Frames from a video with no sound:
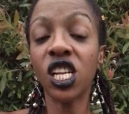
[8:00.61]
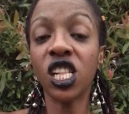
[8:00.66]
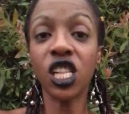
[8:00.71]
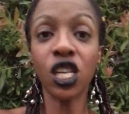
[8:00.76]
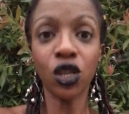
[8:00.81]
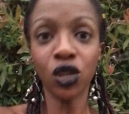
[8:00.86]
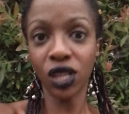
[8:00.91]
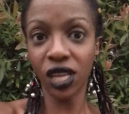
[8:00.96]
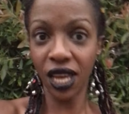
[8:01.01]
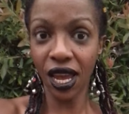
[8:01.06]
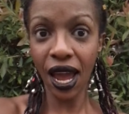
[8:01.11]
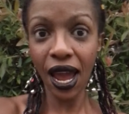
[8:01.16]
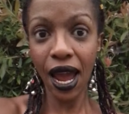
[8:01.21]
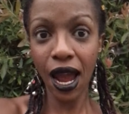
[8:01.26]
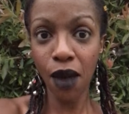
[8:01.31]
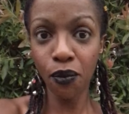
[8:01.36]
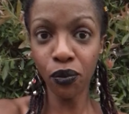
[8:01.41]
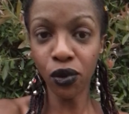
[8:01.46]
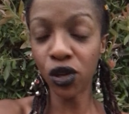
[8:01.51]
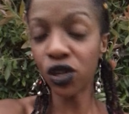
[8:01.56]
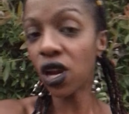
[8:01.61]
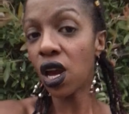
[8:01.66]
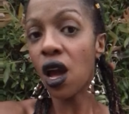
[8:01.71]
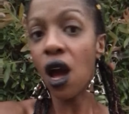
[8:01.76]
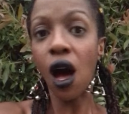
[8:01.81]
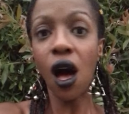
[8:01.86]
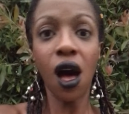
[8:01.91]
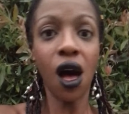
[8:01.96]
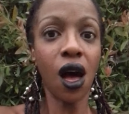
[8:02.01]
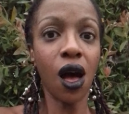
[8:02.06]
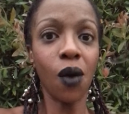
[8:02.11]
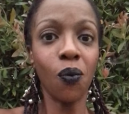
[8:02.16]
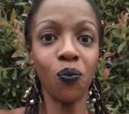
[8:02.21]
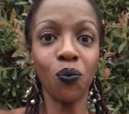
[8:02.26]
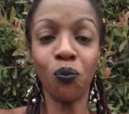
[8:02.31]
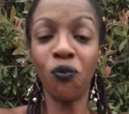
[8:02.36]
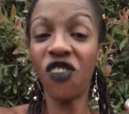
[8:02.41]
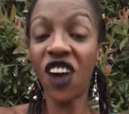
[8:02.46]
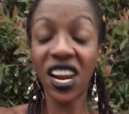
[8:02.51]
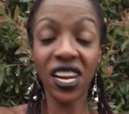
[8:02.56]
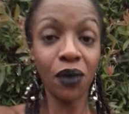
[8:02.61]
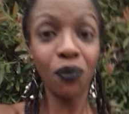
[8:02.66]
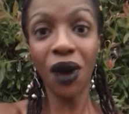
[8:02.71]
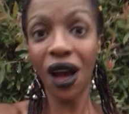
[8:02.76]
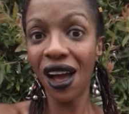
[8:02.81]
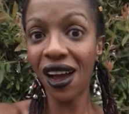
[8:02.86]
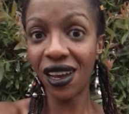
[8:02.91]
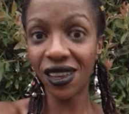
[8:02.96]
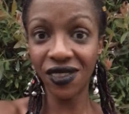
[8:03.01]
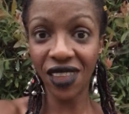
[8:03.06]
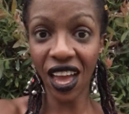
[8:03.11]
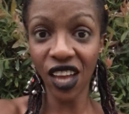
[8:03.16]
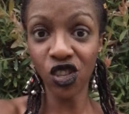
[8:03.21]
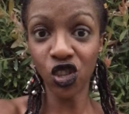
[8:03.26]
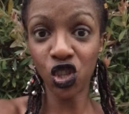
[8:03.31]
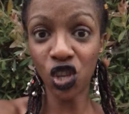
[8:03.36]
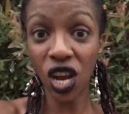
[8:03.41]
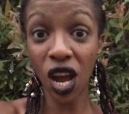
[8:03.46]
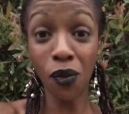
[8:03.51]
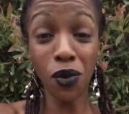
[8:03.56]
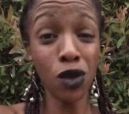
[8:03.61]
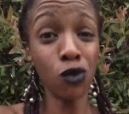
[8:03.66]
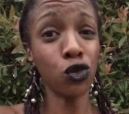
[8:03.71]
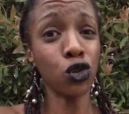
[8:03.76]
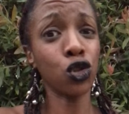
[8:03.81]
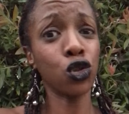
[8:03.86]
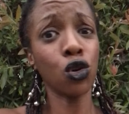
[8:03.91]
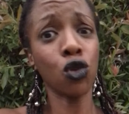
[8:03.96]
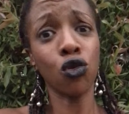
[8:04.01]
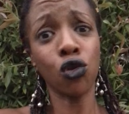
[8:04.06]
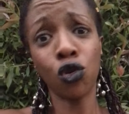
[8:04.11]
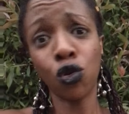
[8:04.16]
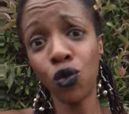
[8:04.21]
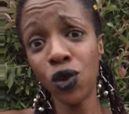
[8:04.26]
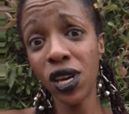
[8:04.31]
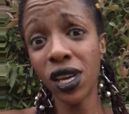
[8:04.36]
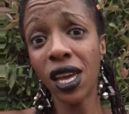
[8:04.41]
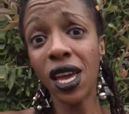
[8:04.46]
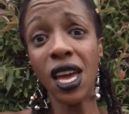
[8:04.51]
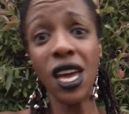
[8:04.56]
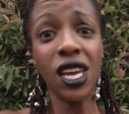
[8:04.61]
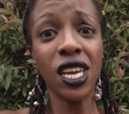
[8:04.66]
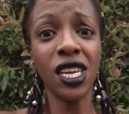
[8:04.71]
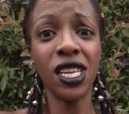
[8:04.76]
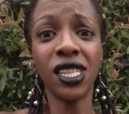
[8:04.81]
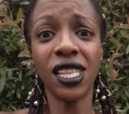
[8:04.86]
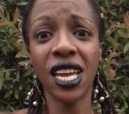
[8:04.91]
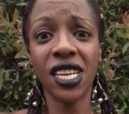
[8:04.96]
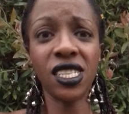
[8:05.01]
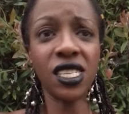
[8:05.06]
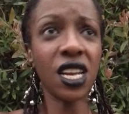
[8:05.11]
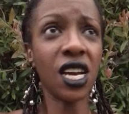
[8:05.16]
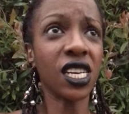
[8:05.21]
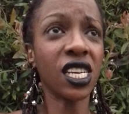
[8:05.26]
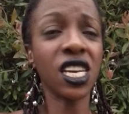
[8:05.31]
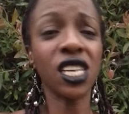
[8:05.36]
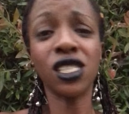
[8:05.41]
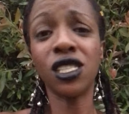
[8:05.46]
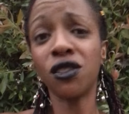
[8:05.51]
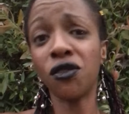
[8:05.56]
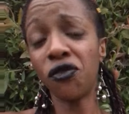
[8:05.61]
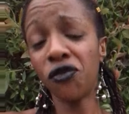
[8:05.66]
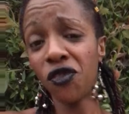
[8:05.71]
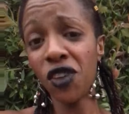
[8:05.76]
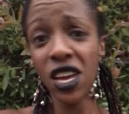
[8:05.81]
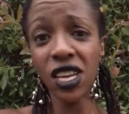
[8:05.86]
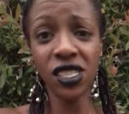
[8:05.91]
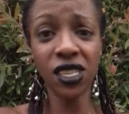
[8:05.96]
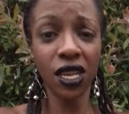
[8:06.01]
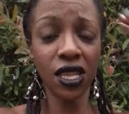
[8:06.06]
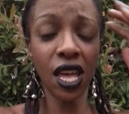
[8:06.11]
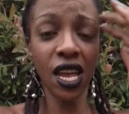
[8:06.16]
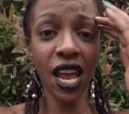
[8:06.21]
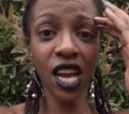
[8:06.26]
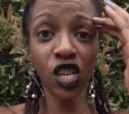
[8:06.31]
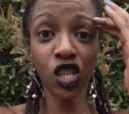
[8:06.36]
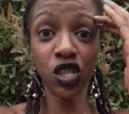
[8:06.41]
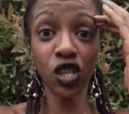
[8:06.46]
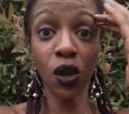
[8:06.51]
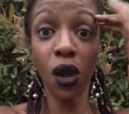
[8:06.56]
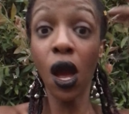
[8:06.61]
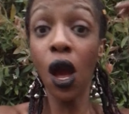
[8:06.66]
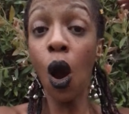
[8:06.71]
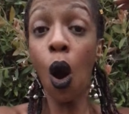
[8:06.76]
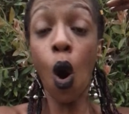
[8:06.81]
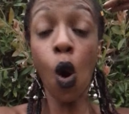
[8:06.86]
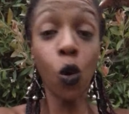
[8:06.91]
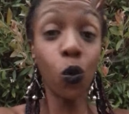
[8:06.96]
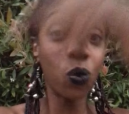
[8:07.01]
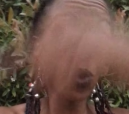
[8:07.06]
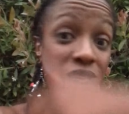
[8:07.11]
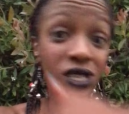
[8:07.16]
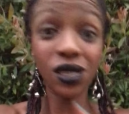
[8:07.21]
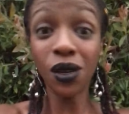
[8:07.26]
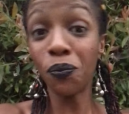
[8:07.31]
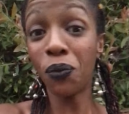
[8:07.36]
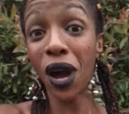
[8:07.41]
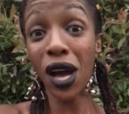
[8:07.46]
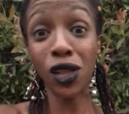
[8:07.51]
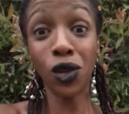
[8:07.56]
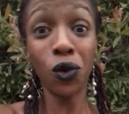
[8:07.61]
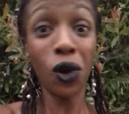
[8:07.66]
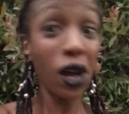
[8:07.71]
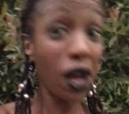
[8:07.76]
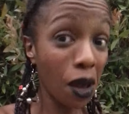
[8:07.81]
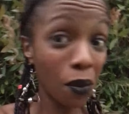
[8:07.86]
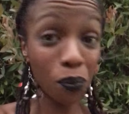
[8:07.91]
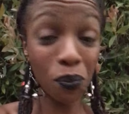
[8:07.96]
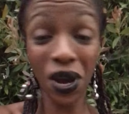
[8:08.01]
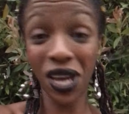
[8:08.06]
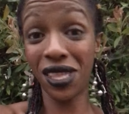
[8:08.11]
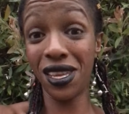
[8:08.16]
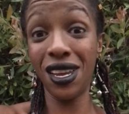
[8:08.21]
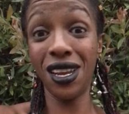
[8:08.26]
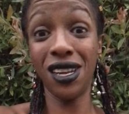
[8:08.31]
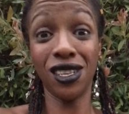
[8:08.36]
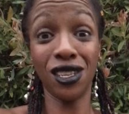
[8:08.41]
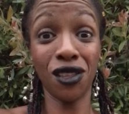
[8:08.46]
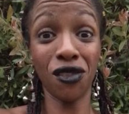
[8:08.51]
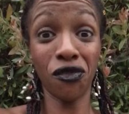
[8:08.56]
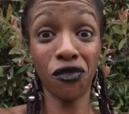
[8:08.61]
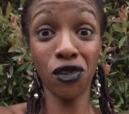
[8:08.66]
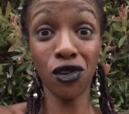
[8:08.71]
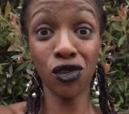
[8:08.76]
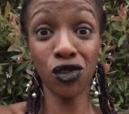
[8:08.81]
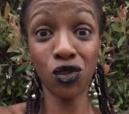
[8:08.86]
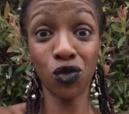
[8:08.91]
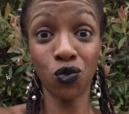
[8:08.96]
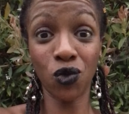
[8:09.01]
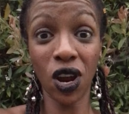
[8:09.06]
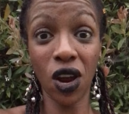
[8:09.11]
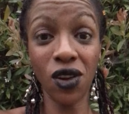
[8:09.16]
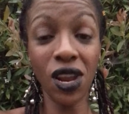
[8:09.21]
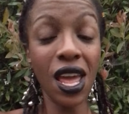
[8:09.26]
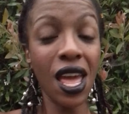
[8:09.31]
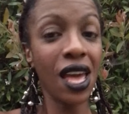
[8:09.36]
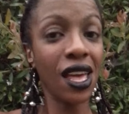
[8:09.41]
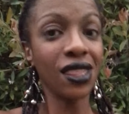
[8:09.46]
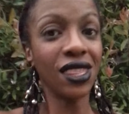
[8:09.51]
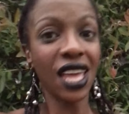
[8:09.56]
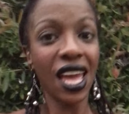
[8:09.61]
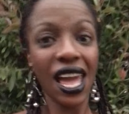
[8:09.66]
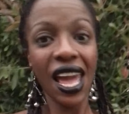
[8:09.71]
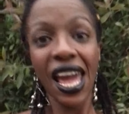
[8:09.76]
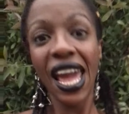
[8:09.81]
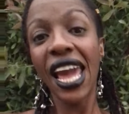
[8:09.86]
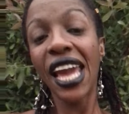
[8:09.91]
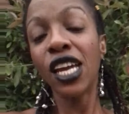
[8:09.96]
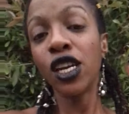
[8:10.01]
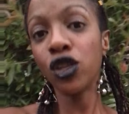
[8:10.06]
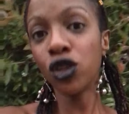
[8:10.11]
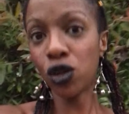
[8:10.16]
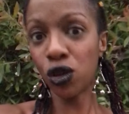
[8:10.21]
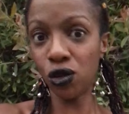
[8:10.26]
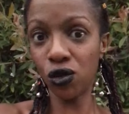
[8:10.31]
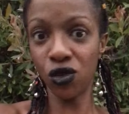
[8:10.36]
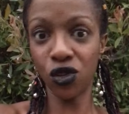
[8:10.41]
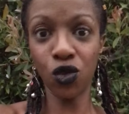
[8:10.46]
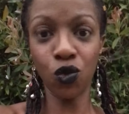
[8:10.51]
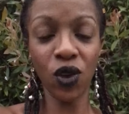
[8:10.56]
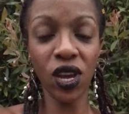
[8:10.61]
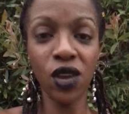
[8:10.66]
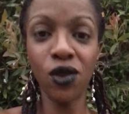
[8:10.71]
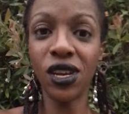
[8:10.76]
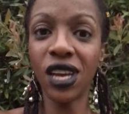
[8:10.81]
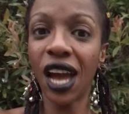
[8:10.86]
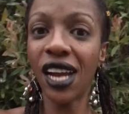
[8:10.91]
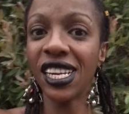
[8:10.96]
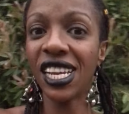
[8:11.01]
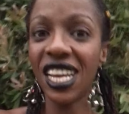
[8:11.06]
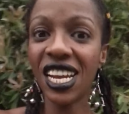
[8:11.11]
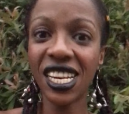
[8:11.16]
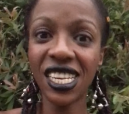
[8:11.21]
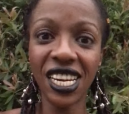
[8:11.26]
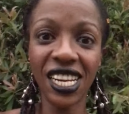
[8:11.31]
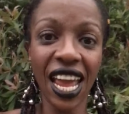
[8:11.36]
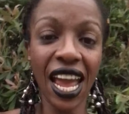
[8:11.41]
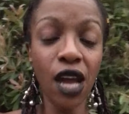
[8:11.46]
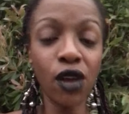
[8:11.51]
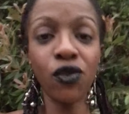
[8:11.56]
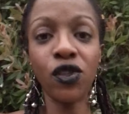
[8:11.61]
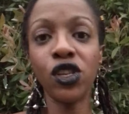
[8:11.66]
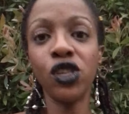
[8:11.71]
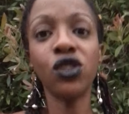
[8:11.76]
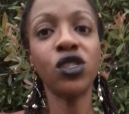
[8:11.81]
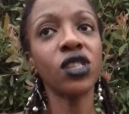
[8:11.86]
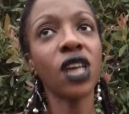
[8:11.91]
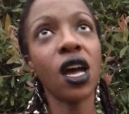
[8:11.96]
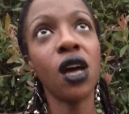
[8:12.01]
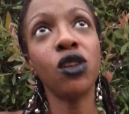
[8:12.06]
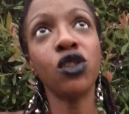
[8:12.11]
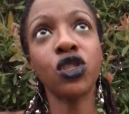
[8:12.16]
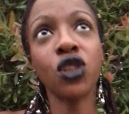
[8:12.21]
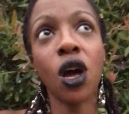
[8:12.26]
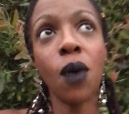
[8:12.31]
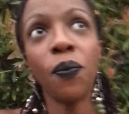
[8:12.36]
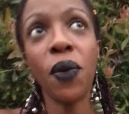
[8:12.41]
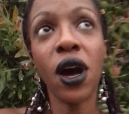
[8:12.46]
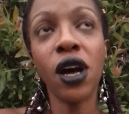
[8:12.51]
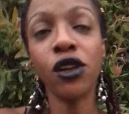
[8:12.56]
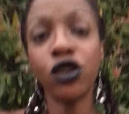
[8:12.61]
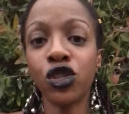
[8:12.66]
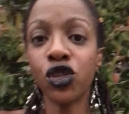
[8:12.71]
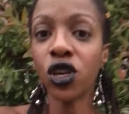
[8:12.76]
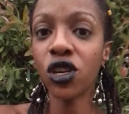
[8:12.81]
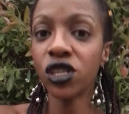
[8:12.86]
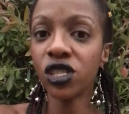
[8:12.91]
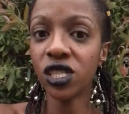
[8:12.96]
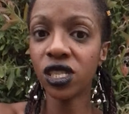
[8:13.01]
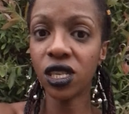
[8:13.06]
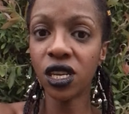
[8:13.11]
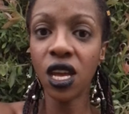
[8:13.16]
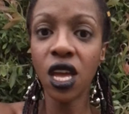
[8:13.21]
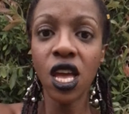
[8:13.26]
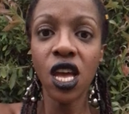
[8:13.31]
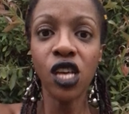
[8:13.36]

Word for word: clearly hampered, uh, behind that jab. He was so quick. He landed a kick to the face, and that actually opened Paulo up by the end of the first round. The angles, the way he got in and out, and then he saw, saw Paulo try to